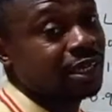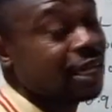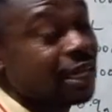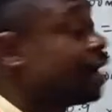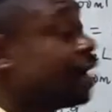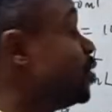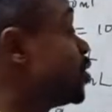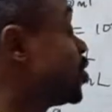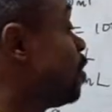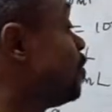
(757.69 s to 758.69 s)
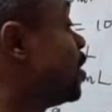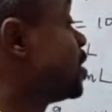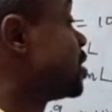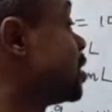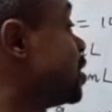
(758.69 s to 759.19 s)
and dissolve it
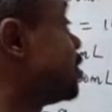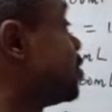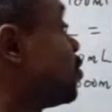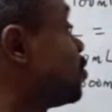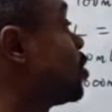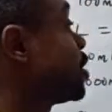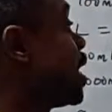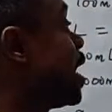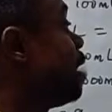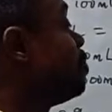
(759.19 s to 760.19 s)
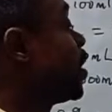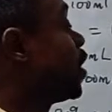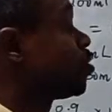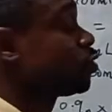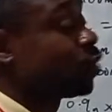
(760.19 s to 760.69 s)
in water and make it
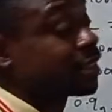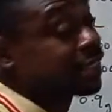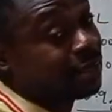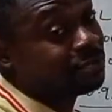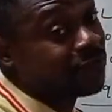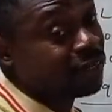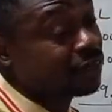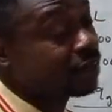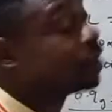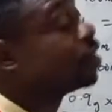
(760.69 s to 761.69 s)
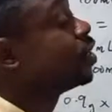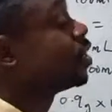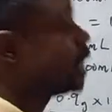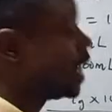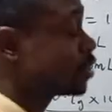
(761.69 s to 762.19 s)
up to 1,000 ml,
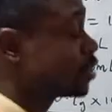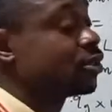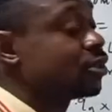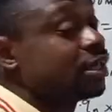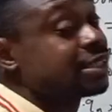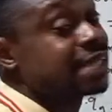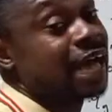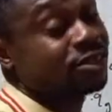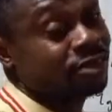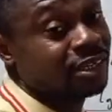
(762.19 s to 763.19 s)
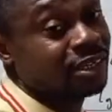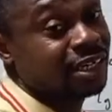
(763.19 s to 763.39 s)
that solution is isotonic.